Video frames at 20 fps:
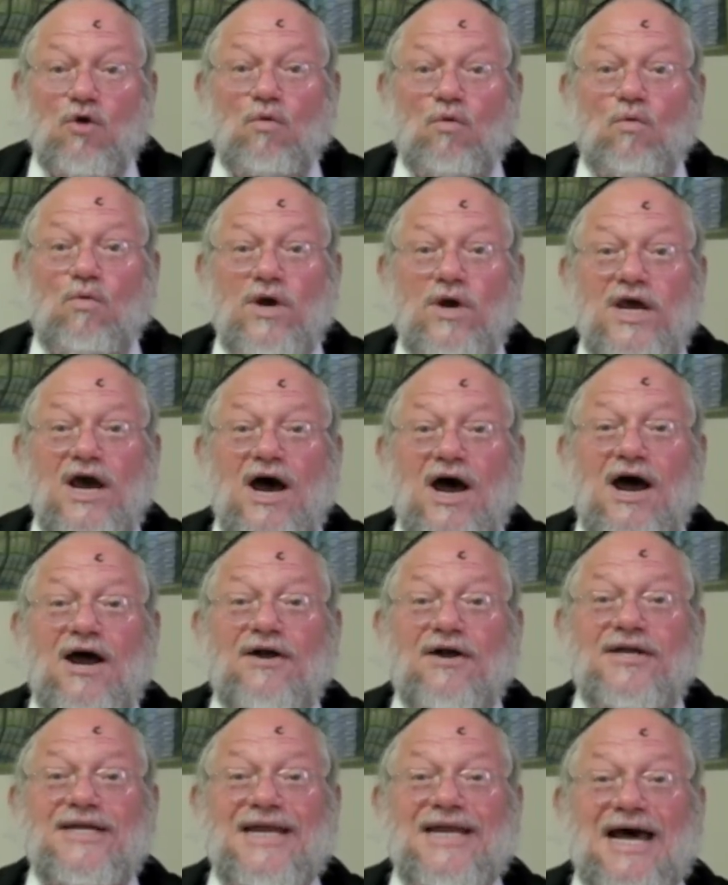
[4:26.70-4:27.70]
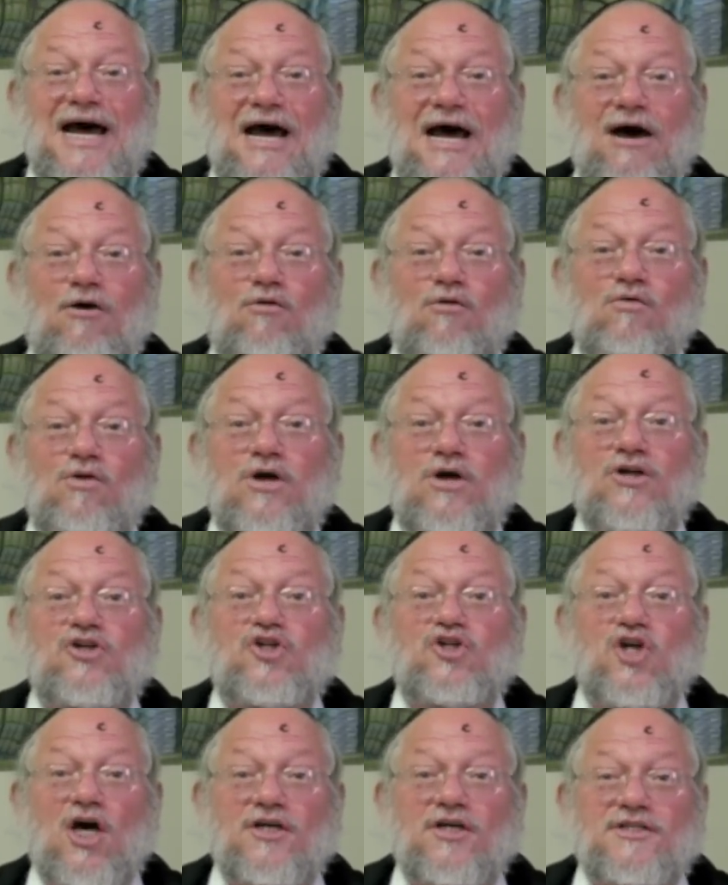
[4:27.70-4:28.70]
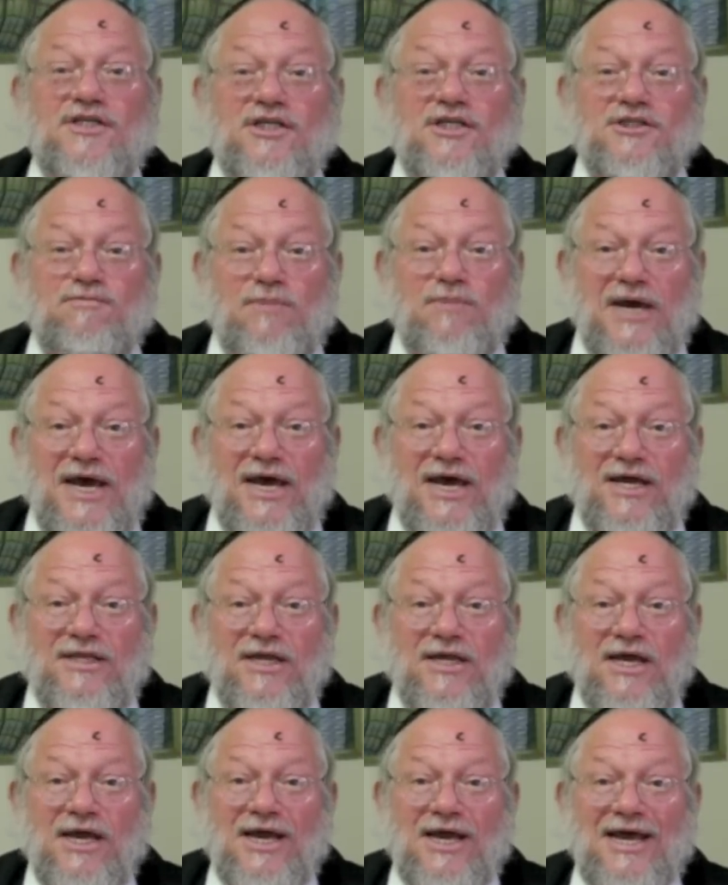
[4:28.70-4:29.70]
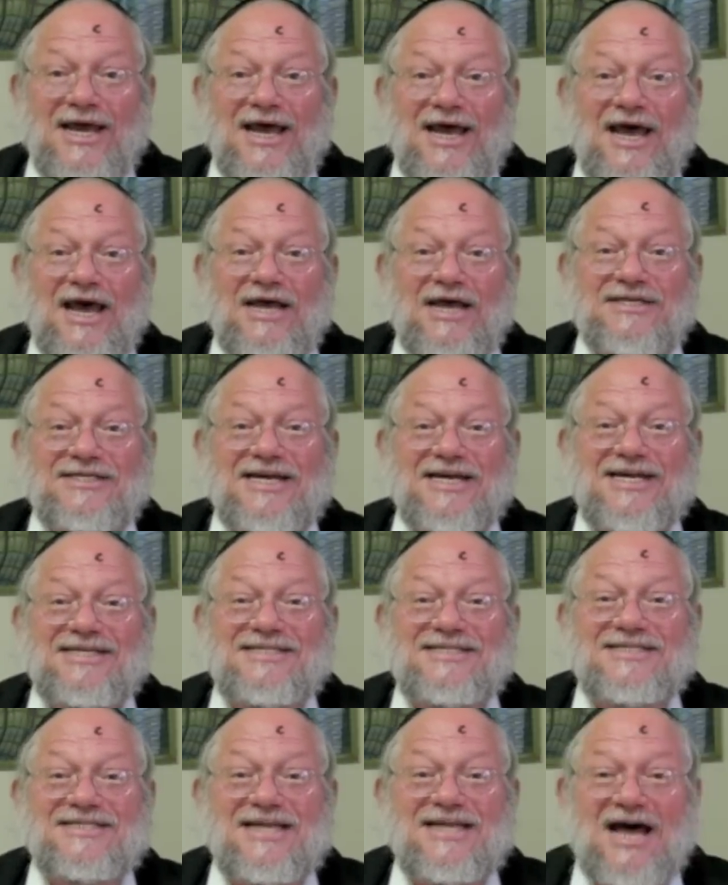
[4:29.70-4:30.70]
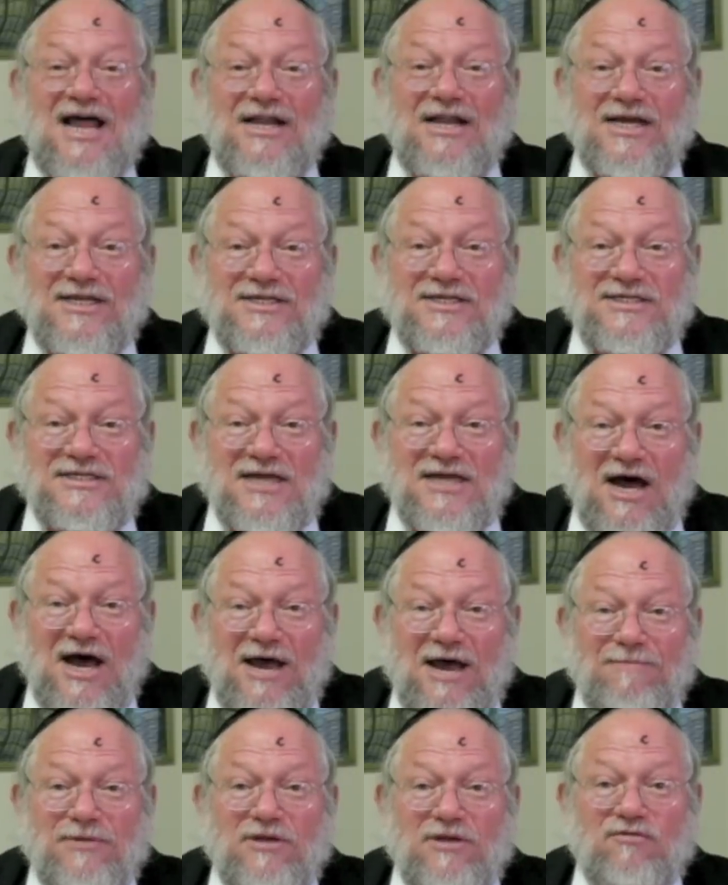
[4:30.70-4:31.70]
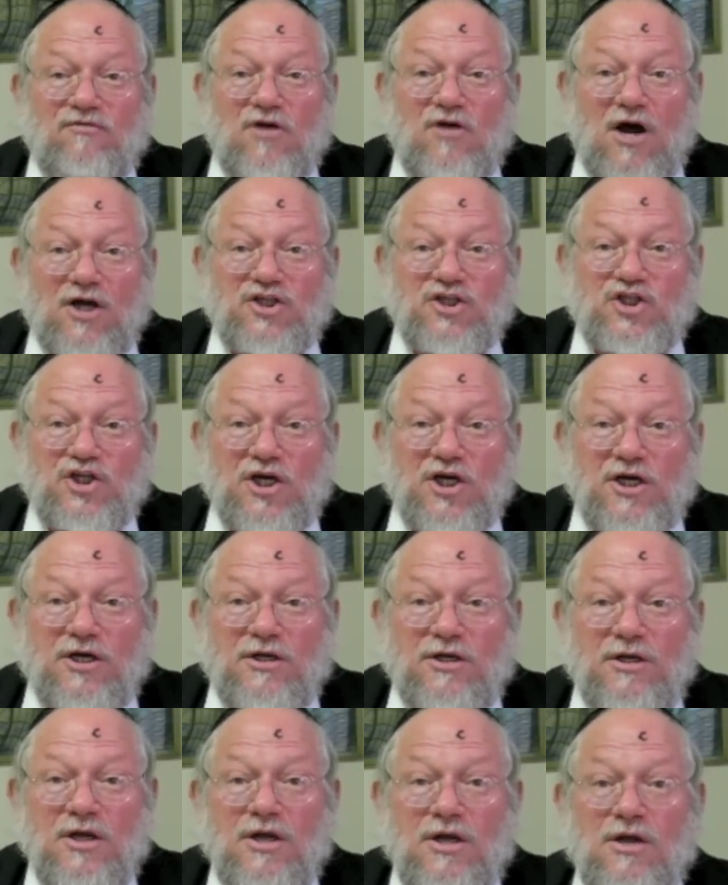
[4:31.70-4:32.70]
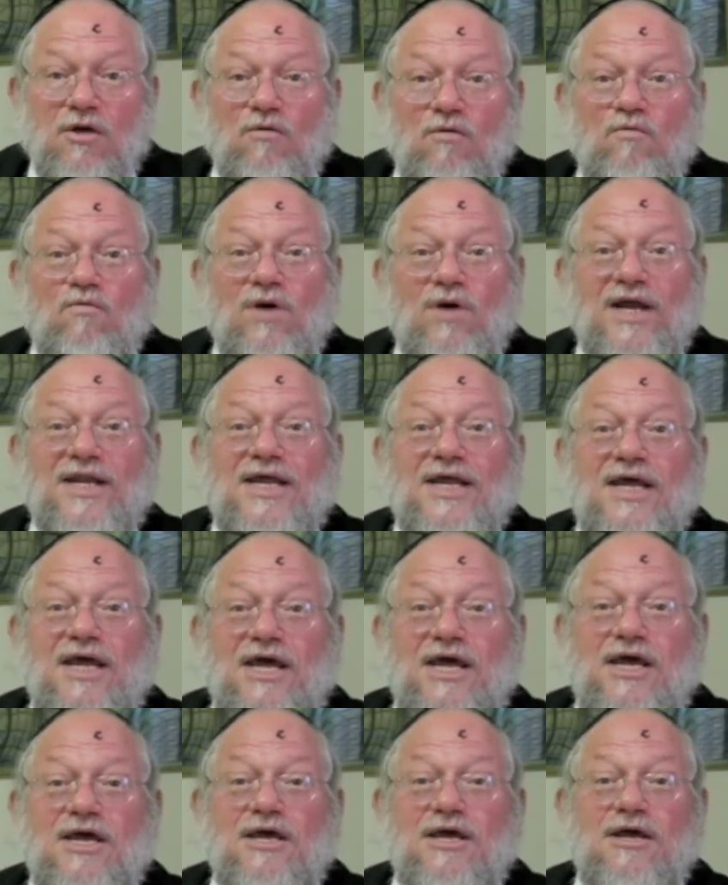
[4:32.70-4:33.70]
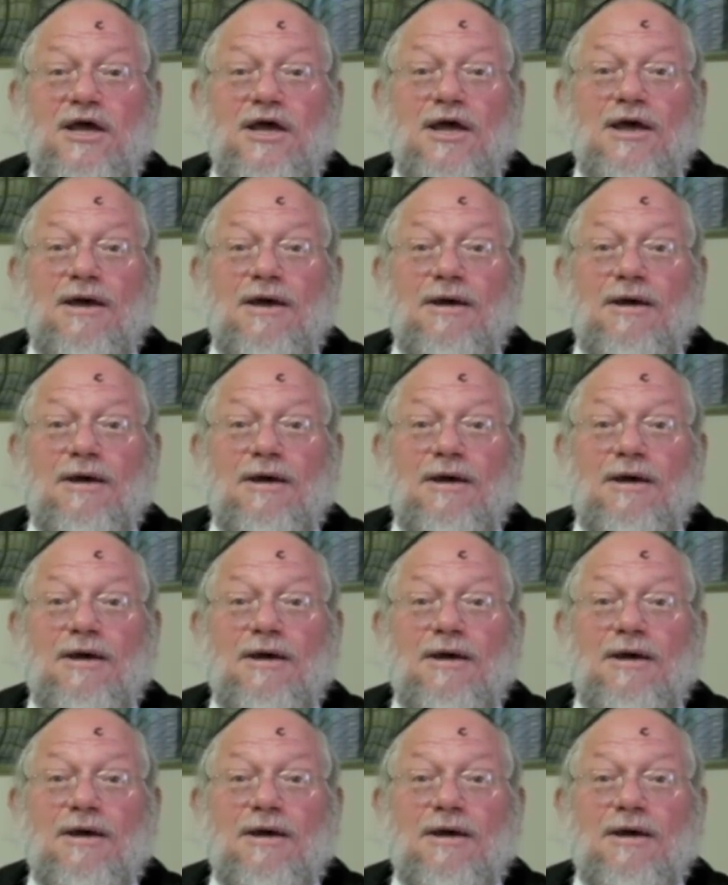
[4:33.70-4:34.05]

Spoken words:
we are now just as bad as in Stalin's time in Russia when he